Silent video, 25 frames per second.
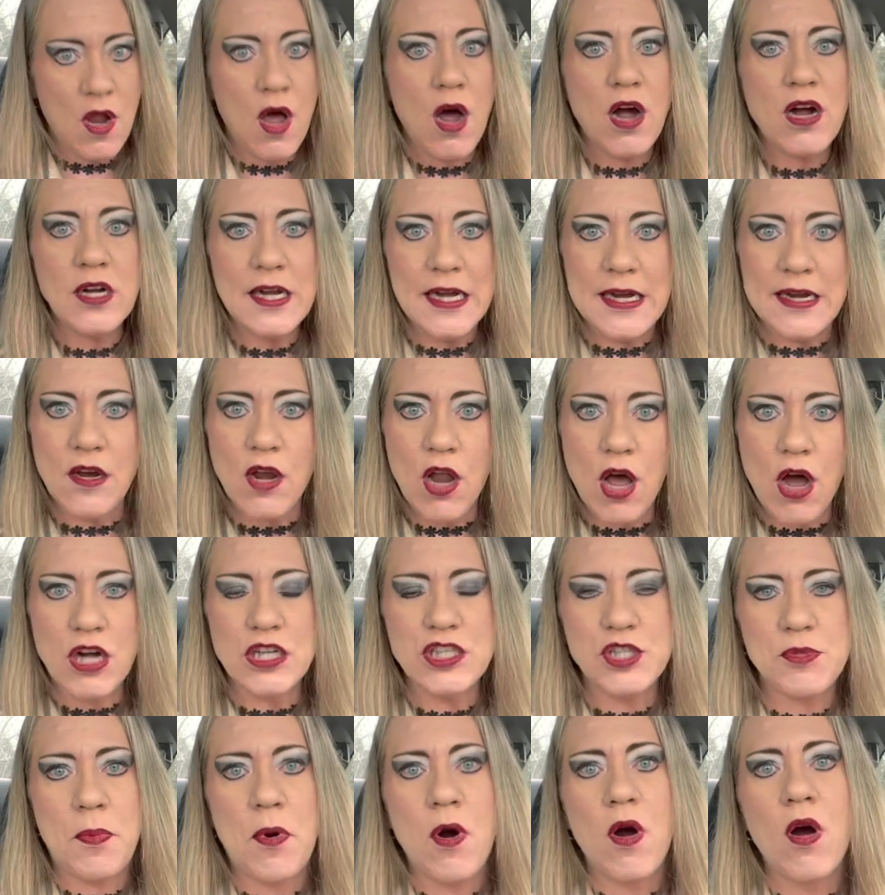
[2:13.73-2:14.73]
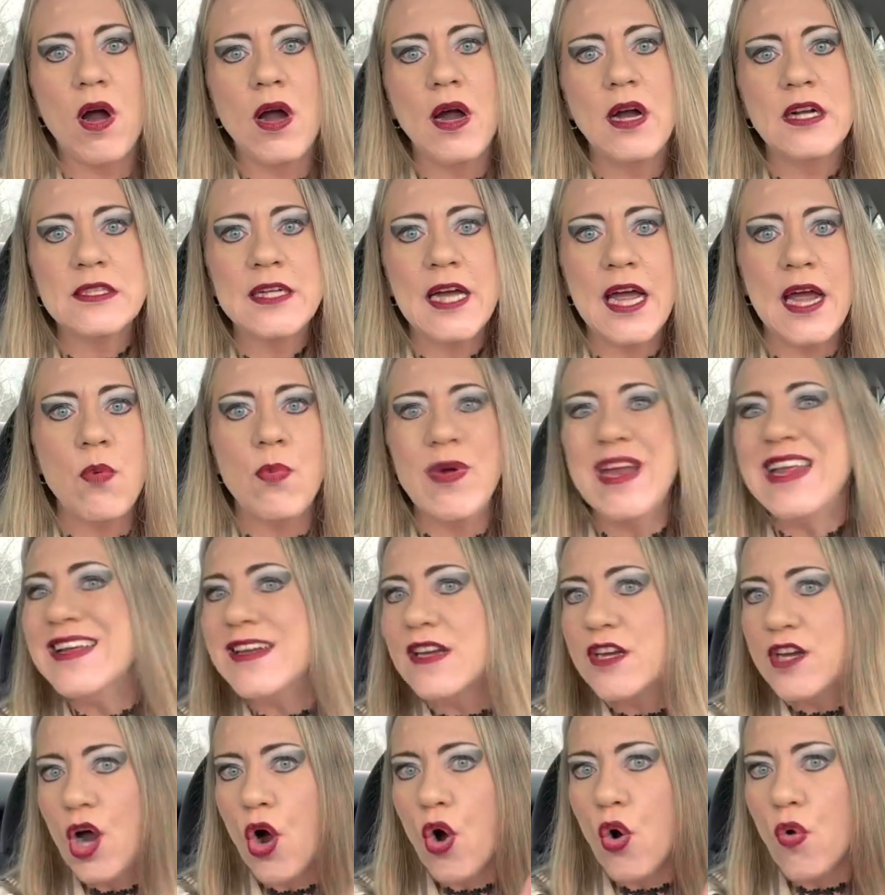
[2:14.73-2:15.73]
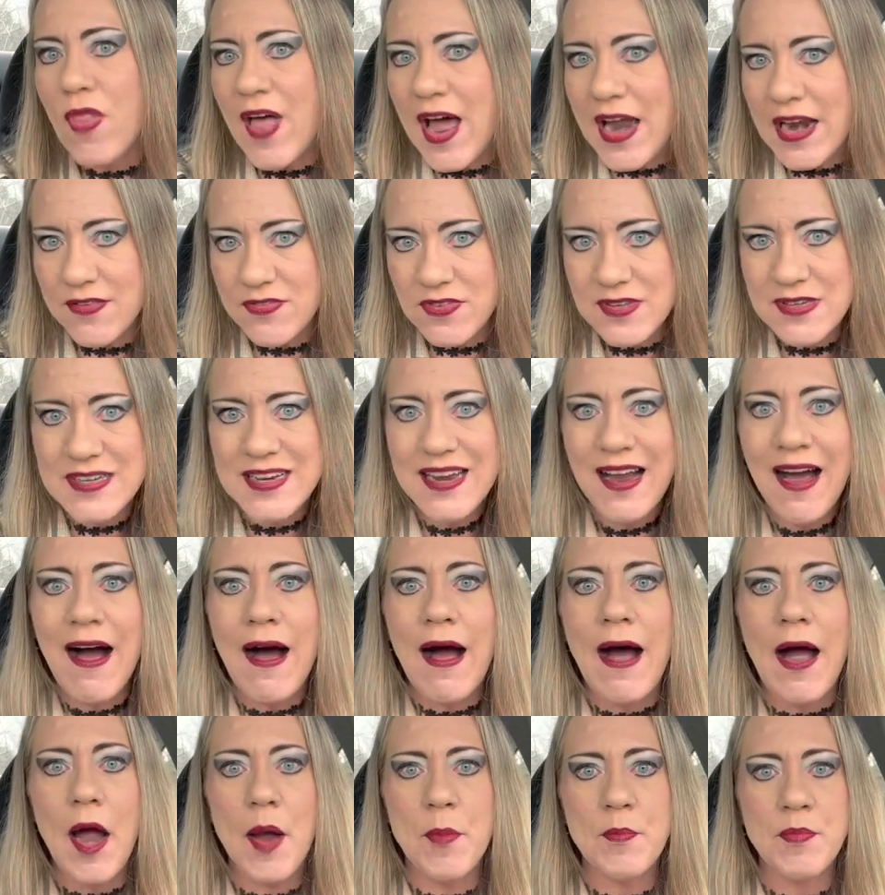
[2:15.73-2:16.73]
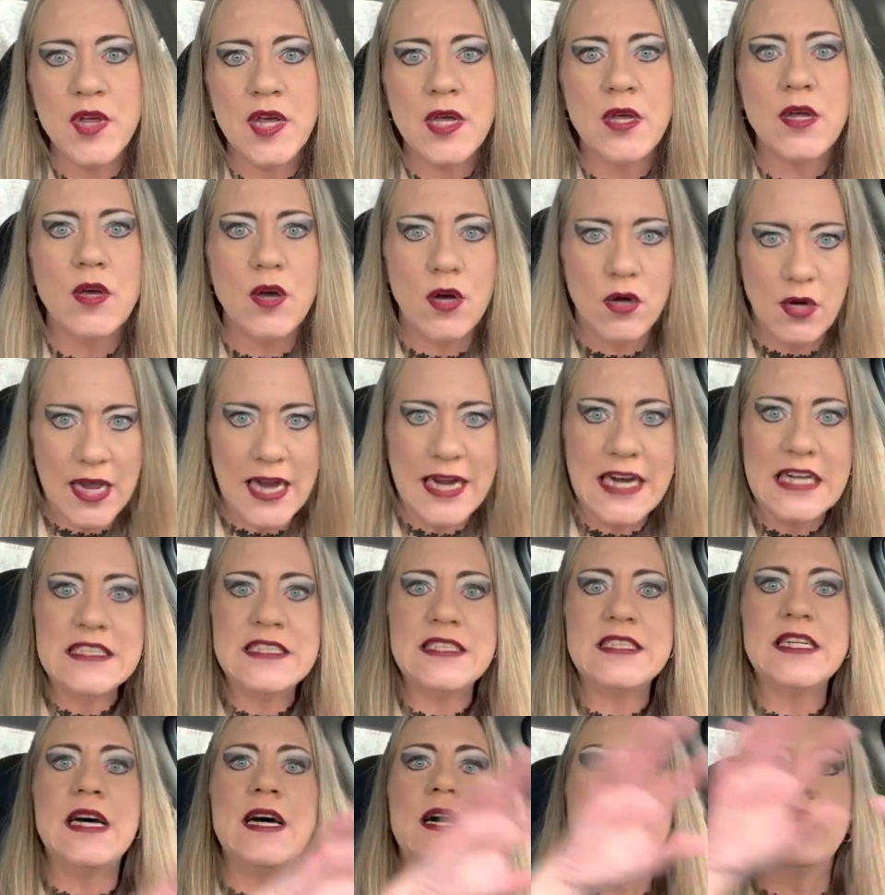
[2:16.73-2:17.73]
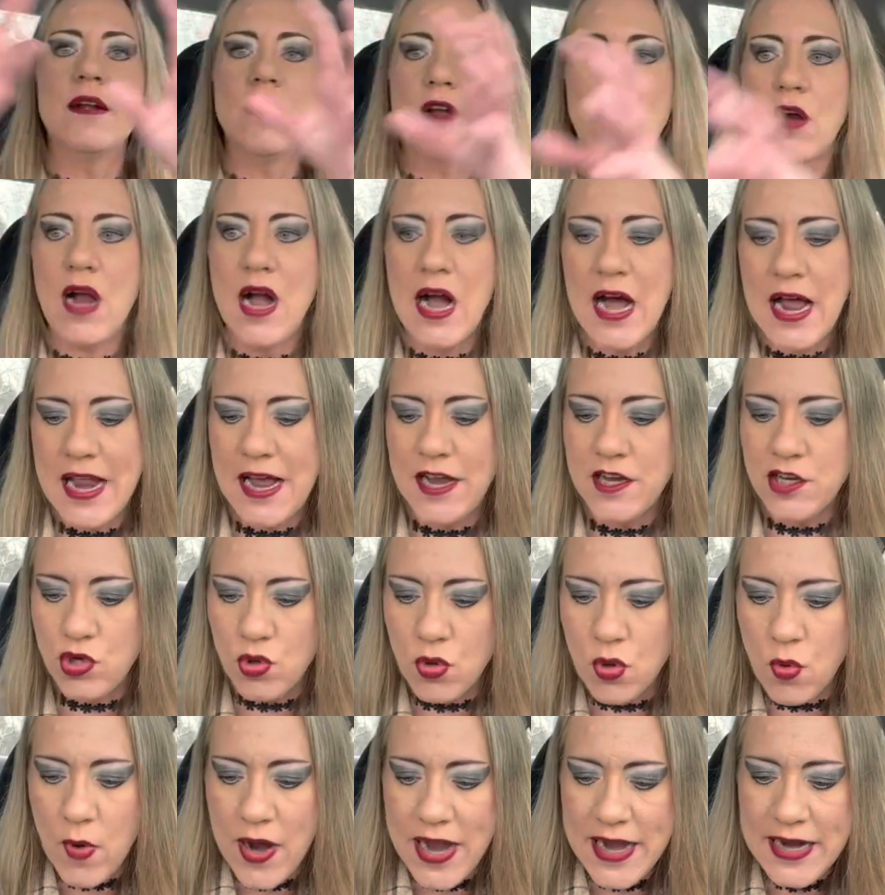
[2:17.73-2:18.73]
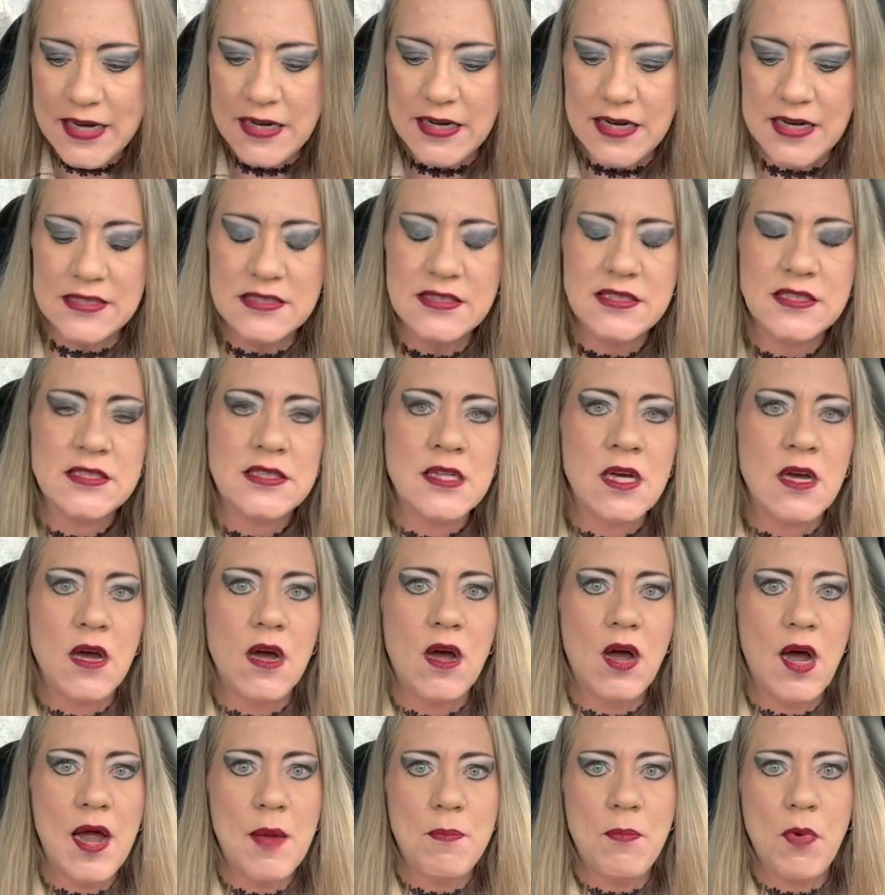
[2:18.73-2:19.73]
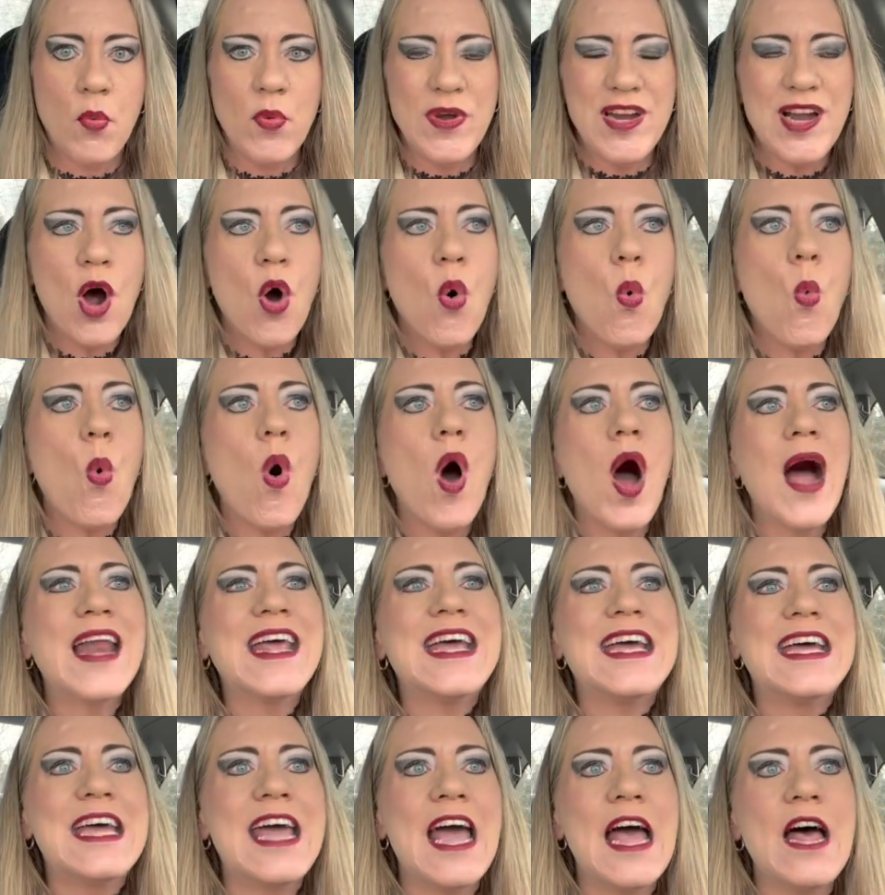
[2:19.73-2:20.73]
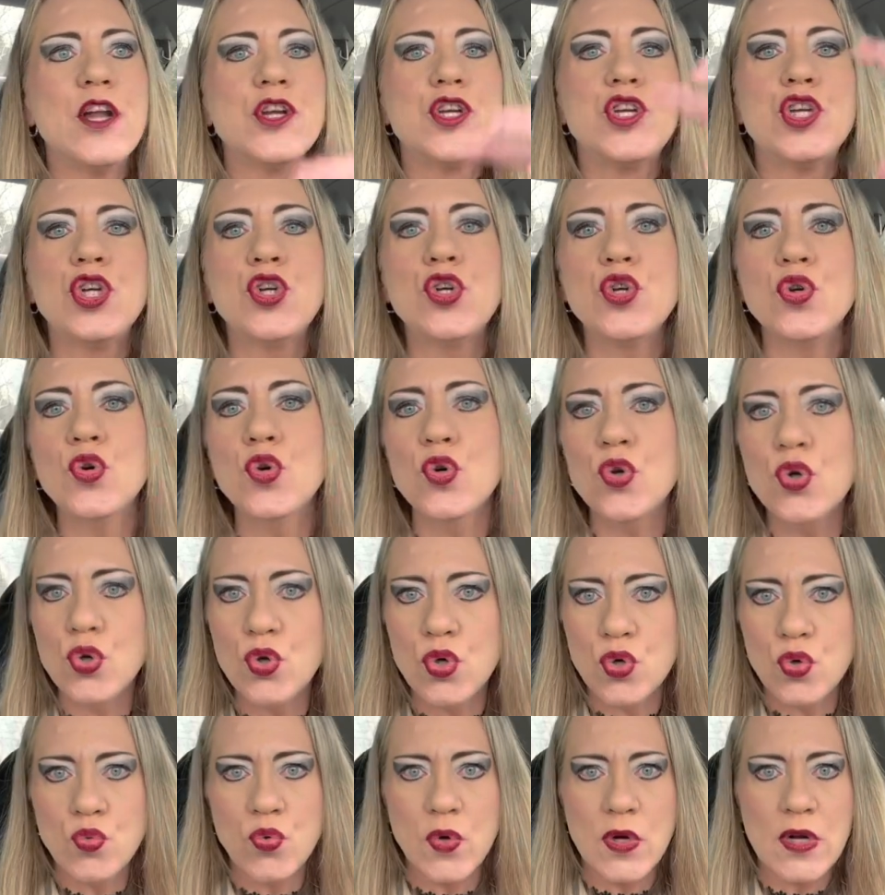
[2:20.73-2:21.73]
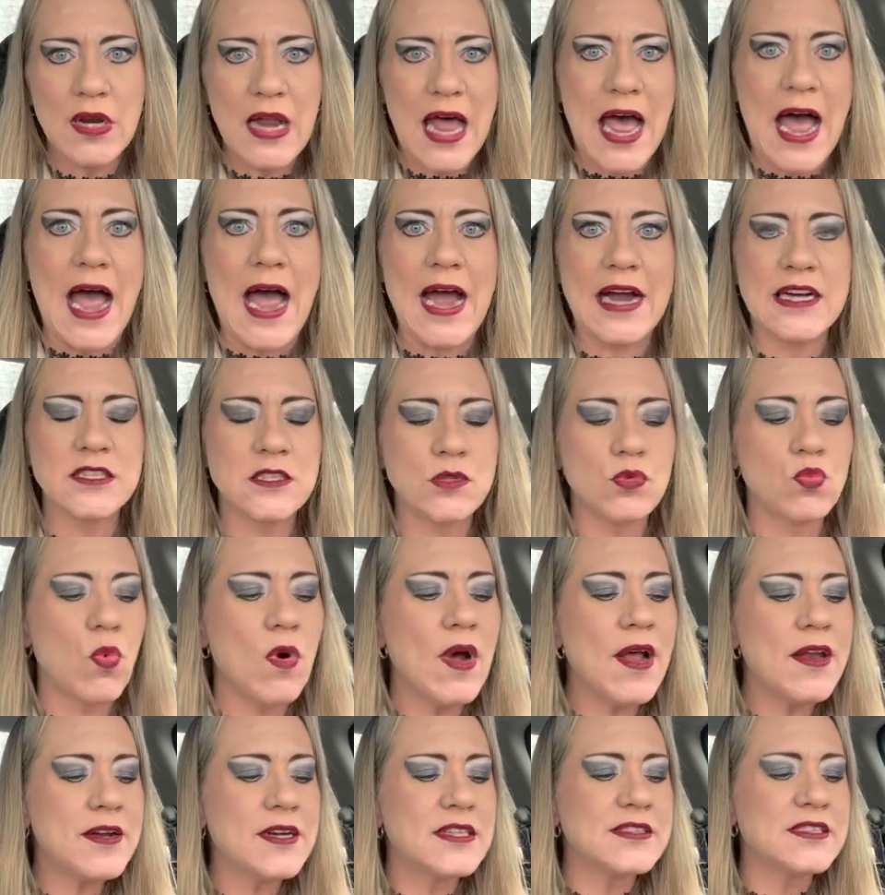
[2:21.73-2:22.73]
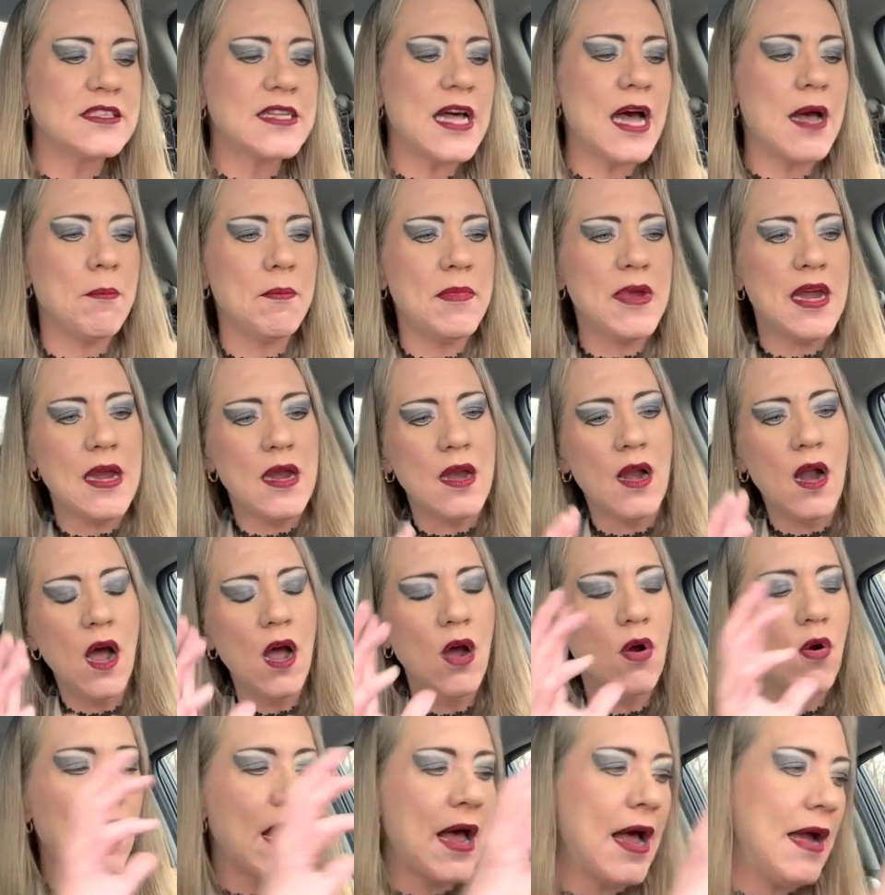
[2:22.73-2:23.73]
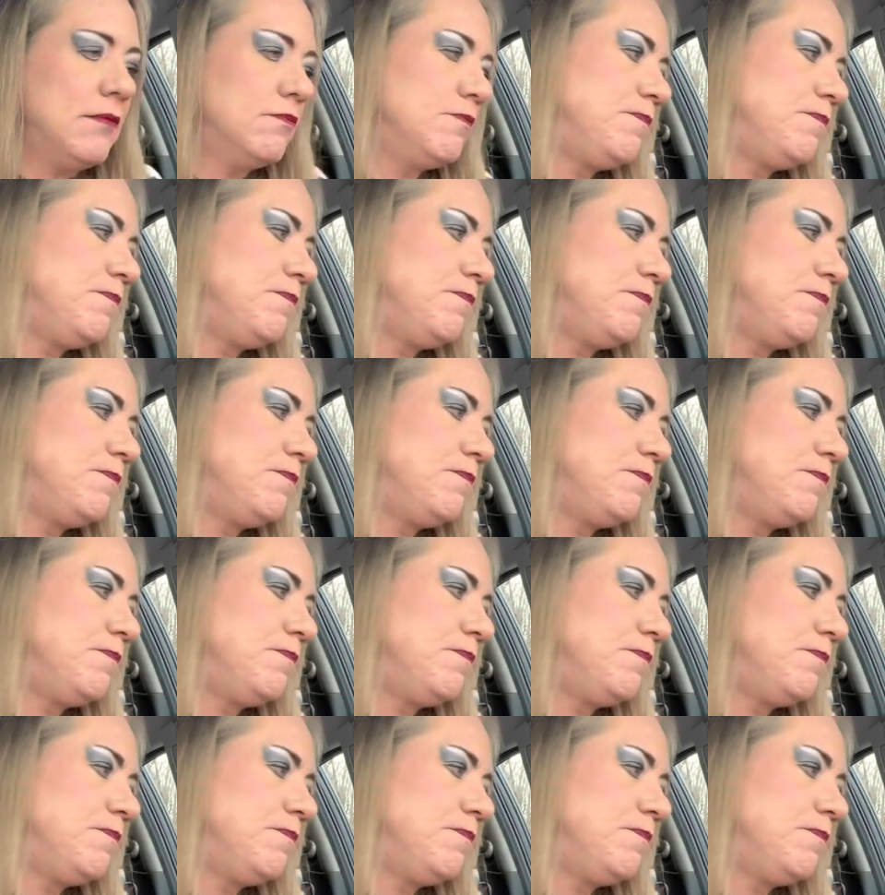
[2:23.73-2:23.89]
in large part, okay, we didn't know that at the time. Like I said, God had to awaken us, all right? But we don't want to get too relaxed. What does that mean? Okay,